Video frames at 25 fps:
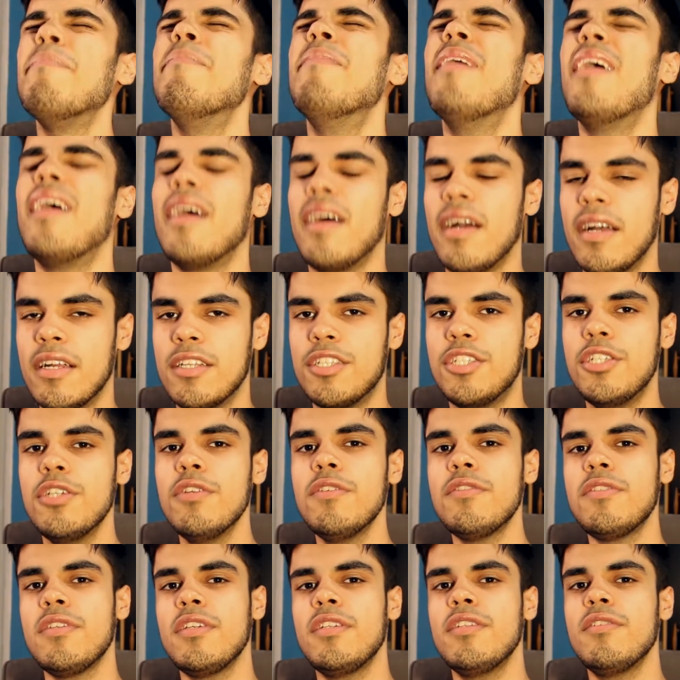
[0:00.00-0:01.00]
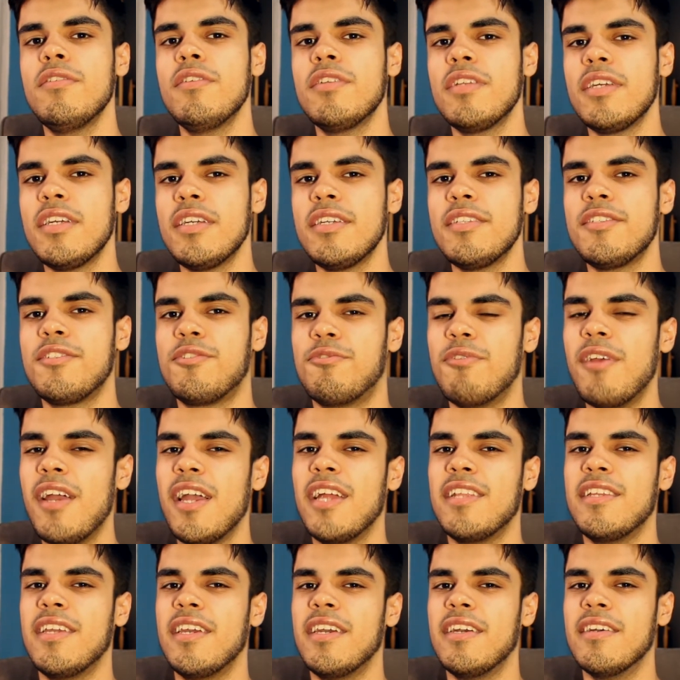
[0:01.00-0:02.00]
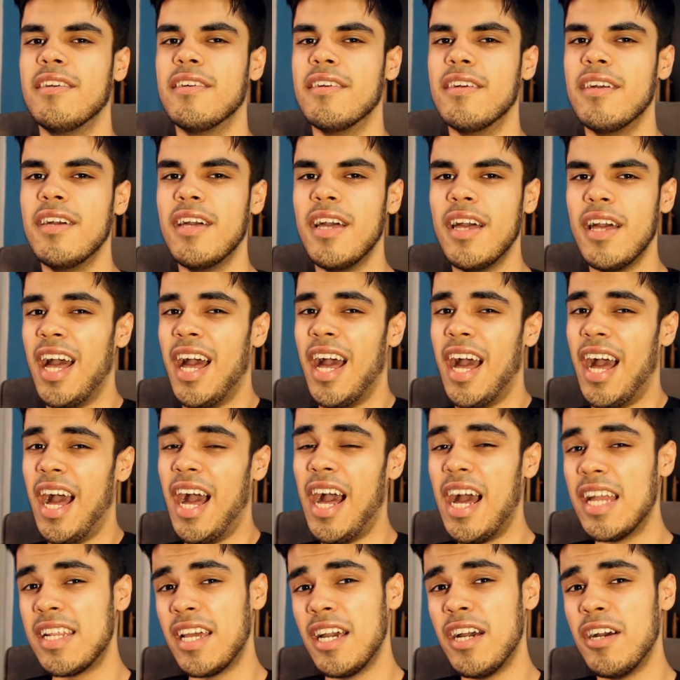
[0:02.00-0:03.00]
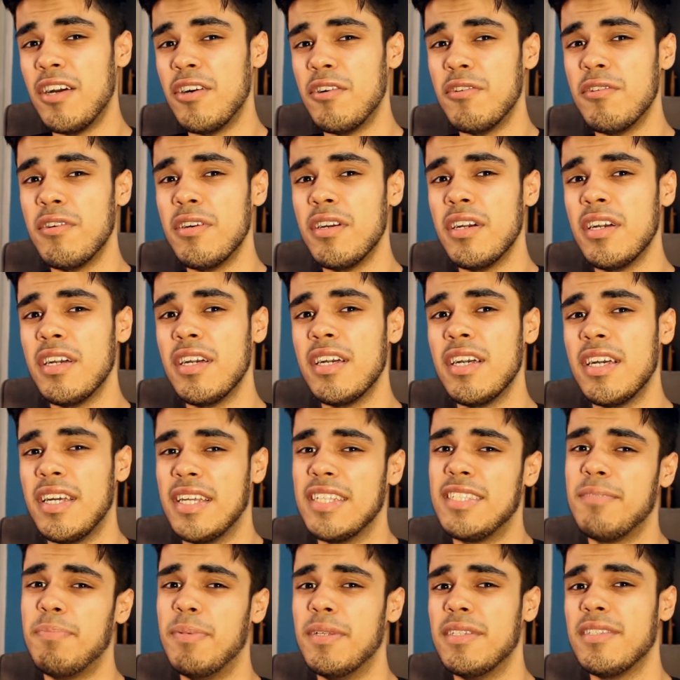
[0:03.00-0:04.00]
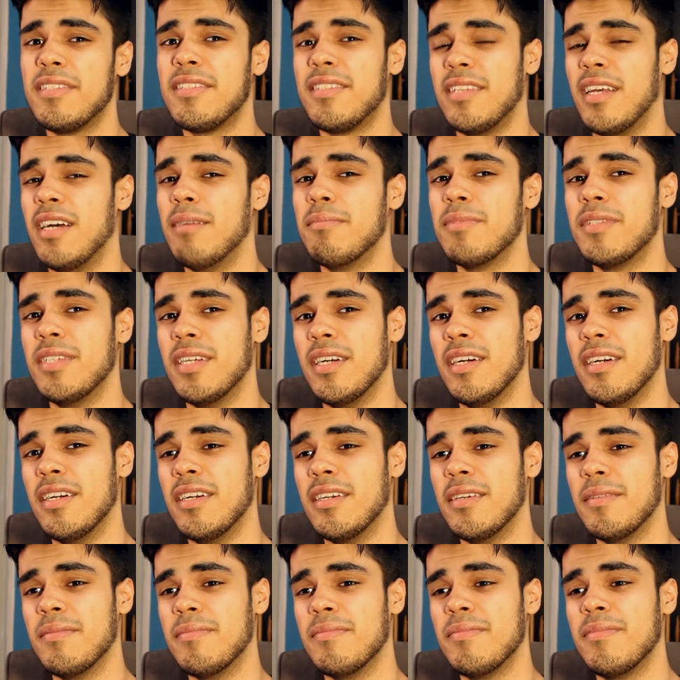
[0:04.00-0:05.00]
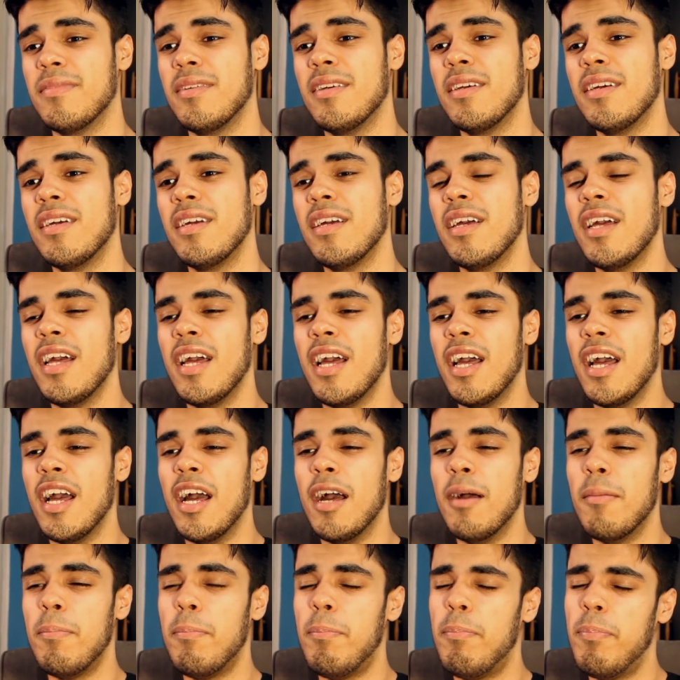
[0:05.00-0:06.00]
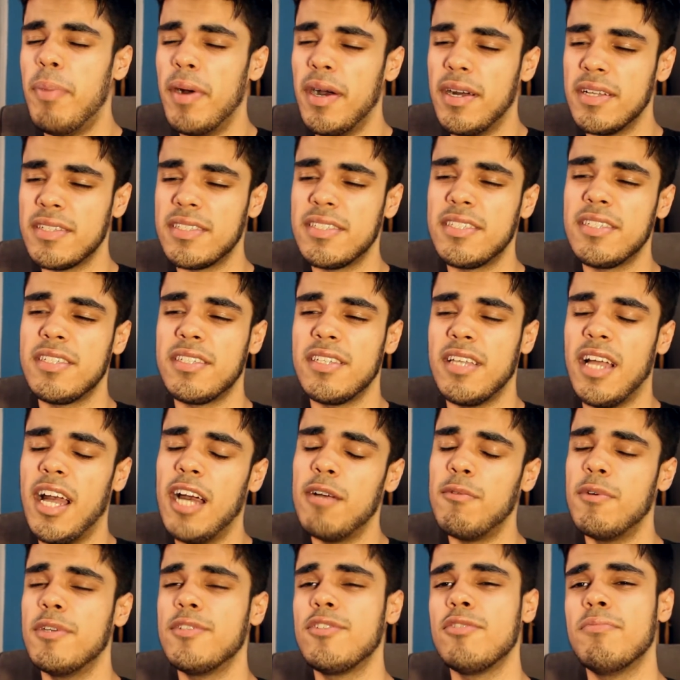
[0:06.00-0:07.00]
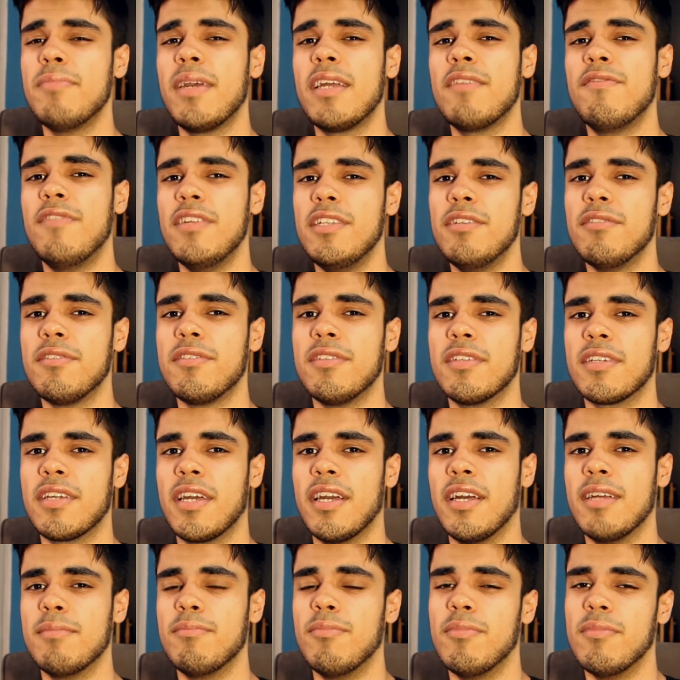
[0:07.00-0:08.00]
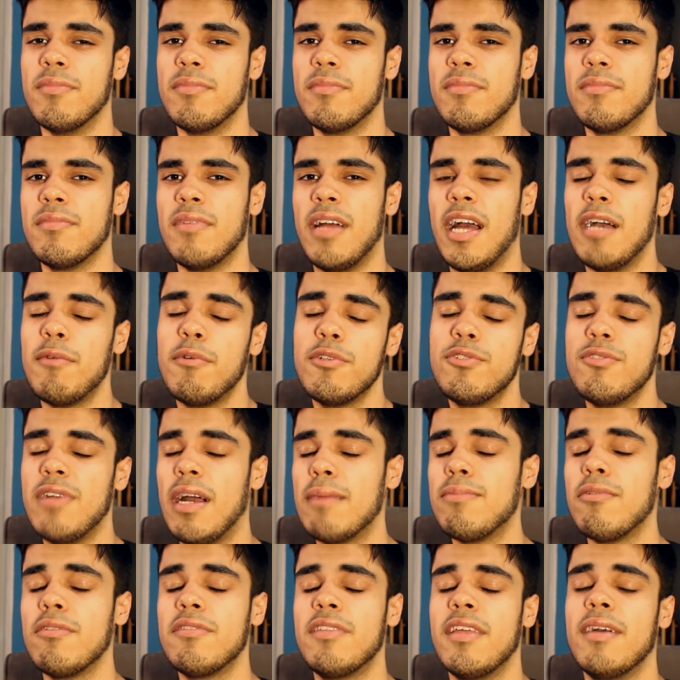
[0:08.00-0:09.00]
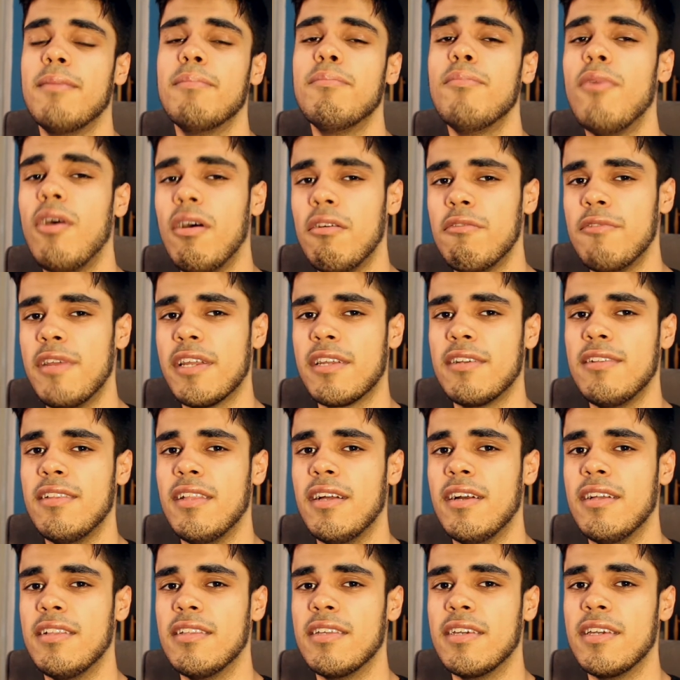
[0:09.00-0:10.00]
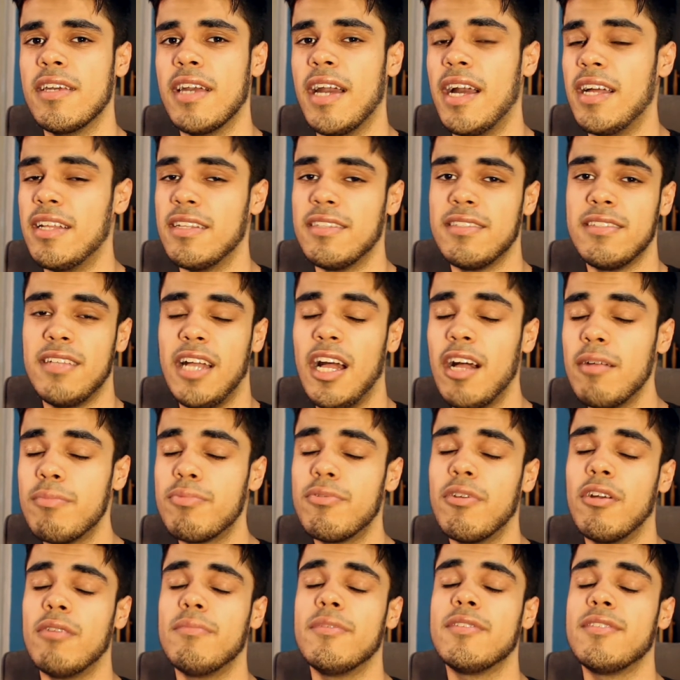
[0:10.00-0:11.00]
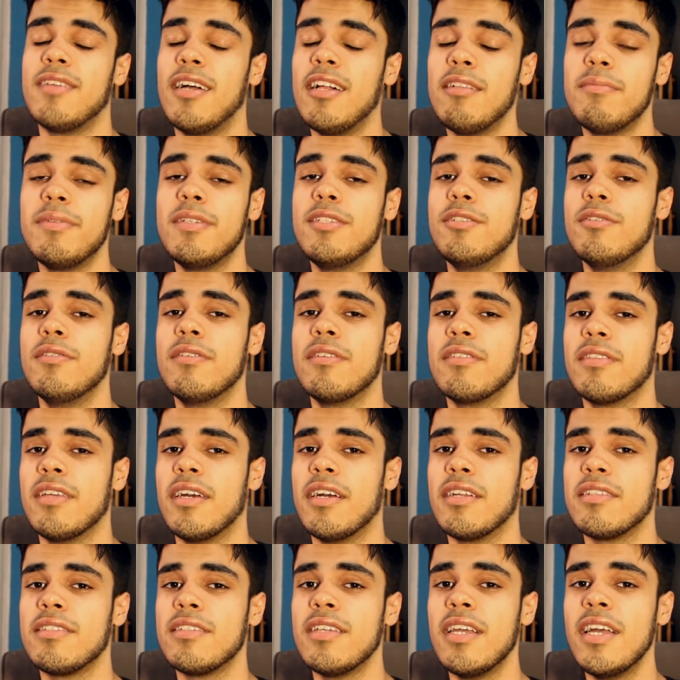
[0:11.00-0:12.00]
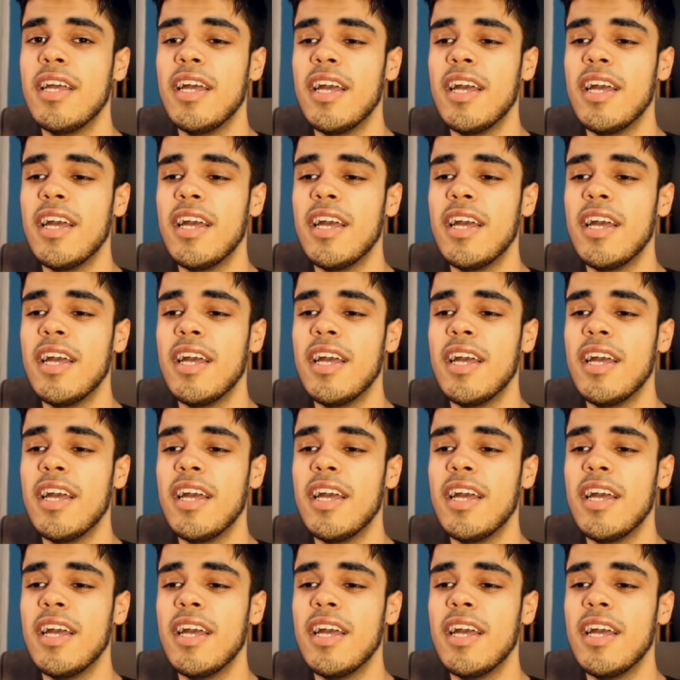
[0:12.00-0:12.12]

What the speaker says: Hi, Juicynoodle, it's Renew. I know it's been some time, but I want to make videos again. I want to upload them more regularly, and I'll promise I'll be doing that.